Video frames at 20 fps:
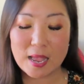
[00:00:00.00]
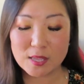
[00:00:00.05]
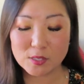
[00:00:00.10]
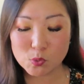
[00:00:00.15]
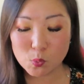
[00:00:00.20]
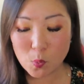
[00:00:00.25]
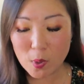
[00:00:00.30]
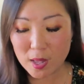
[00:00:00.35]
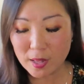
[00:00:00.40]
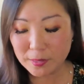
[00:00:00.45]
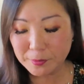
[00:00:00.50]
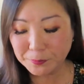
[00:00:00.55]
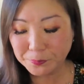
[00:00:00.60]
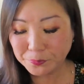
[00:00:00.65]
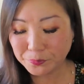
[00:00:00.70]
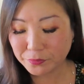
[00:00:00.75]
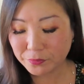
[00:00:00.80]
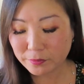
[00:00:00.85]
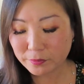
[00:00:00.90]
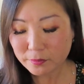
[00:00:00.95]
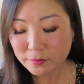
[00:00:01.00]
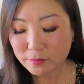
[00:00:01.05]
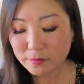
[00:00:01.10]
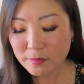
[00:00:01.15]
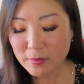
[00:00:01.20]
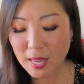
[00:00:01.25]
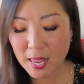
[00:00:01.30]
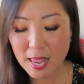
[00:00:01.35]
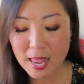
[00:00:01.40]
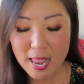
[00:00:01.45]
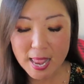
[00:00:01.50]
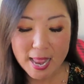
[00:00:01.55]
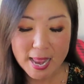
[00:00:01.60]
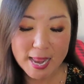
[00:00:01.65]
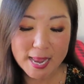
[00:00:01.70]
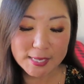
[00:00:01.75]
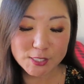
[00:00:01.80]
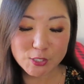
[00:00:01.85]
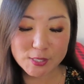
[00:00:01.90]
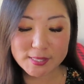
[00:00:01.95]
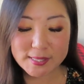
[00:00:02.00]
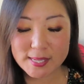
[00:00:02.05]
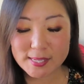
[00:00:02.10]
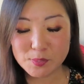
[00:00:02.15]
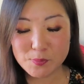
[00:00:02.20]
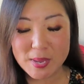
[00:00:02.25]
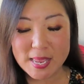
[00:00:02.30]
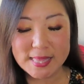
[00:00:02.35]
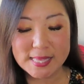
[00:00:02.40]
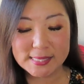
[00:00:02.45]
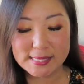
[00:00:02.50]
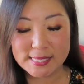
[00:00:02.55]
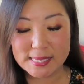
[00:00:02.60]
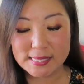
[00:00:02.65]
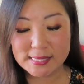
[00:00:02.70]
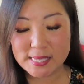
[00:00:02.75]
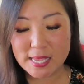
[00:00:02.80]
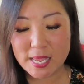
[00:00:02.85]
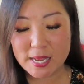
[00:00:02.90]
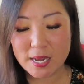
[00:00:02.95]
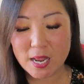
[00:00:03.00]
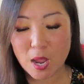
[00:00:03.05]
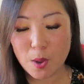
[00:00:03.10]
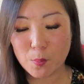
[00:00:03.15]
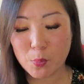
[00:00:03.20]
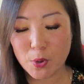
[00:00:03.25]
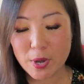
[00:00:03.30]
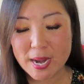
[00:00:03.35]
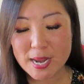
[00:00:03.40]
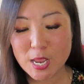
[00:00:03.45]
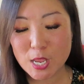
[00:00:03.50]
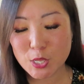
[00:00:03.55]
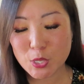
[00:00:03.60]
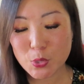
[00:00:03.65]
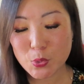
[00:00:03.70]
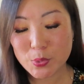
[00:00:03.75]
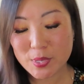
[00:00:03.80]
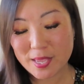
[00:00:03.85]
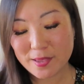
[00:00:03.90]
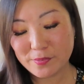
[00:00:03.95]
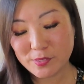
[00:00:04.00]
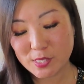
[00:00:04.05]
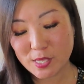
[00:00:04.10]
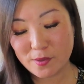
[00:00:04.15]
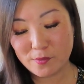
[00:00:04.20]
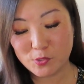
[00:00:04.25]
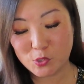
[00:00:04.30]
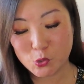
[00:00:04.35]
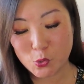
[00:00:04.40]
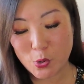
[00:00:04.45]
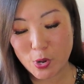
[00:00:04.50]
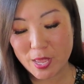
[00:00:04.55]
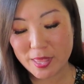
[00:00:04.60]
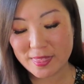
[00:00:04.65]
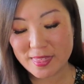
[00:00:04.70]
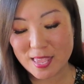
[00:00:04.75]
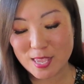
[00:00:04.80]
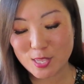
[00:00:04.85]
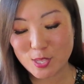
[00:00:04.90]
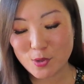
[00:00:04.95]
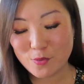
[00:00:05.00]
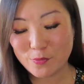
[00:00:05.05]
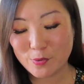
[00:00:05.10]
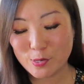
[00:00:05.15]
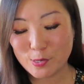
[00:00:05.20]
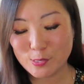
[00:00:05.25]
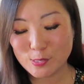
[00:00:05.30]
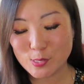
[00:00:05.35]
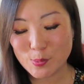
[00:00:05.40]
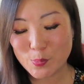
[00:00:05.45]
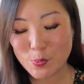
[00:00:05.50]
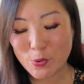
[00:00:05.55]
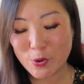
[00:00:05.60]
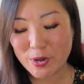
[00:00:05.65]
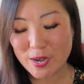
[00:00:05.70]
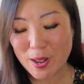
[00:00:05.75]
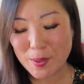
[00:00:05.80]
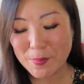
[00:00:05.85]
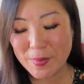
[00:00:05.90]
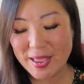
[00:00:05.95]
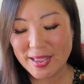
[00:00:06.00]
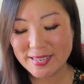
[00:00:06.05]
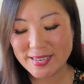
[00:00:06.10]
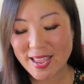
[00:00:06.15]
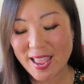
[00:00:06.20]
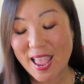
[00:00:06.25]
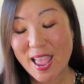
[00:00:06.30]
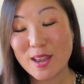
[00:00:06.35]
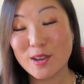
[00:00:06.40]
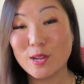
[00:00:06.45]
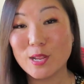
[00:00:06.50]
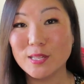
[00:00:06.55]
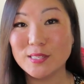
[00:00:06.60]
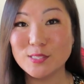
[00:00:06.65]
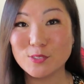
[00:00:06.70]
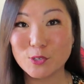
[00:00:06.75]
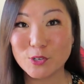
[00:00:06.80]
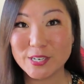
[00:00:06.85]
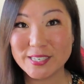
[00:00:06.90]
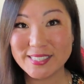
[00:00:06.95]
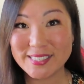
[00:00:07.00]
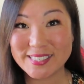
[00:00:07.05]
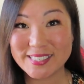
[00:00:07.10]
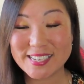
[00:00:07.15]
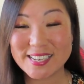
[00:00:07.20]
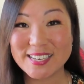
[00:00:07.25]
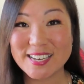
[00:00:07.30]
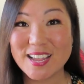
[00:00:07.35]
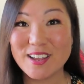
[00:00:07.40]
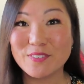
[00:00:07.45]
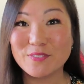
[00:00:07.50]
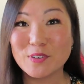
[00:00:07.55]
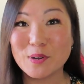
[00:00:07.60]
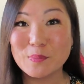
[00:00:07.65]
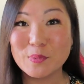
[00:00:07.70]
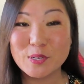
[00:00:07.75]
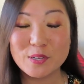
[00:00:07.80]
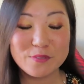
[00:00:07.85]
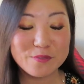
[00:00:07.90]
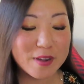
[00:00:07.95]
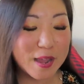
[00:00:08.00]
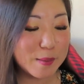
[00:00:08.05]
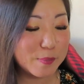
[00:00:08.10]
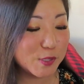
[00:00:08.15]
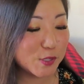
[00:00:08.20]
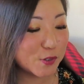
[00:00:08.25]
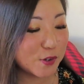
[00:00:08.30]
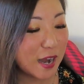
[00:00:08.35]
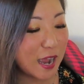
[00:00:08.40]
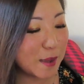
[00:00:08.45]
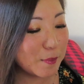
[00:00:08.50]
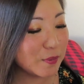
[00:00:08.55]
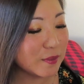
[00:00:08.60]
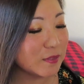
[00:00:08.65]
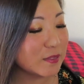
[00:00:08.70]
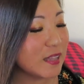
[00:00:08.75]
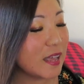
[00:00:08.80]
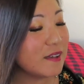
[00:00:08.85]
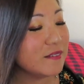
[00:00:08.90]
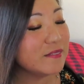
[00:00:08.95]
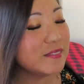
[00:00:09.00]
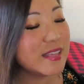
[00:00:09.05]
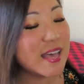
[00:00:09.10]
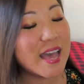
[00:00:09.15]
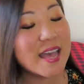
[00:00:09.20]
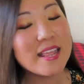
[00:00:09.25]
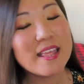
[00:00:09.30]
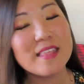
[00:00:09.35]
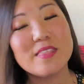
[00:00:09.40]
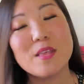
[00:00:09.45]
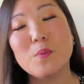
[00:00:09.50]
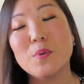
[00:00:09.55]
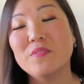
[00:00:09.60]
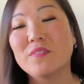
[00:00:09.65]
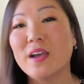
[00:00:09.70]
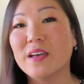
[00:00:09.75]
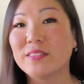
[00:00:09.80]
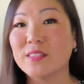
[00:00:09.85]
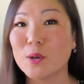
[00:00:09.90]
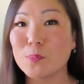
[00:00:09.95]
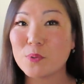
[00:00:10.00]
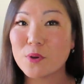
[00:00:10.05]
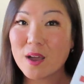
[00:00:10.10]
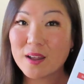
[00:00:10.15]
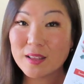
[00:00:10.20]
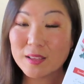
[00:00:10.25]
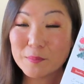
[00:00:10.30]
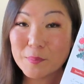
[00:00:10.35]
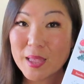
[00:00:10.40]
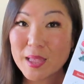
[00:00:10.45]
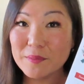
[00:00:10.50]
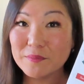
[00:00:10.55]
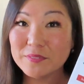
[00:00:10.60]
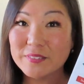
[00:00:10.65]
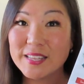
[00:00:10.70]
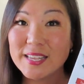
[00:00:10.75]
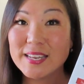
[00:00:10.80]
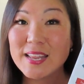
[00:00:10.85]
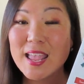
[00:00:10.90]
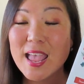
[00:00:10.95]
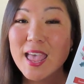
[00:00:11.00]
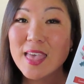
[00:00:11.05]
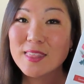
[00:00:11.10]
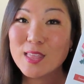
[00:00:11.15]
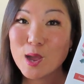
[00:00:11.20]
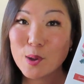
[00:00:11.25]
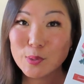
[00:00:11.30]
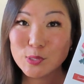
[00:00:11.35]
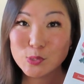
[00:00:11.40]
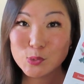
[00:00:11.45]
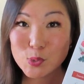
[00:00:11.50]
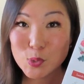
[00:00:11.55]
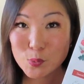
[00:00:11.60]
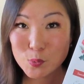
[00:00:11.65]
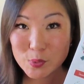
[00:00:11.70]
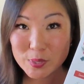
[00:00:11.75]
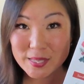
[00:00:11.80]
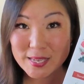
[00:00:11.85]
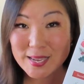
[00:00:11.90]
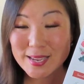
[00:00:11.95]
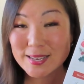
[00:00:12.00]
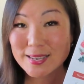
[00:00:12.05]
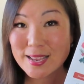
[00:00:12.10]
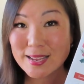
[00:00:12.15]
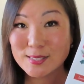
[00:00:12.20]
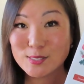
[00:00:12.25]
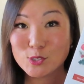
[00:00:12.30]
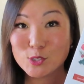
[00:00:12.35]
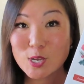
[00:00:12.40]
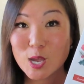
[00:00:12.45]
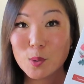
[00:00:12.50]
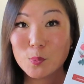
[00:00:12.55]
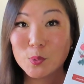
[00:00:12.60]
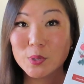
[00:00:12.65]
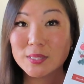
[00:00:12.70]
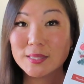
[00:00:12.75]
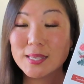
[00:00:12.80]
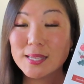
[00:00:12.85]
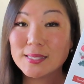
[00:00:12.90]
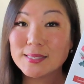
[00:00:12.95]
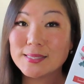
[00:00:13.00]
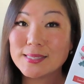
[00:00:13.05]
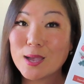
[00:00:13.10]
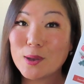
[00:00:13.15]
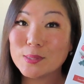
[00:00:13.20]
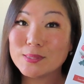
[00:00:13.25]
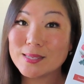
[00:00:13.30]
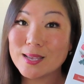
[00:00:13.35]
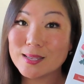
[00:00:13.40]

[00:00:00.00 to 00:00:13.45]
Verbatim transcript: as well. It just says, May the season bring you gifts of joy. Thank you for your support, Amanda and Christina from Good Vibes Scribe. Love that. And then we've got their product pamphlet. They always do a really nice job with this. Now, it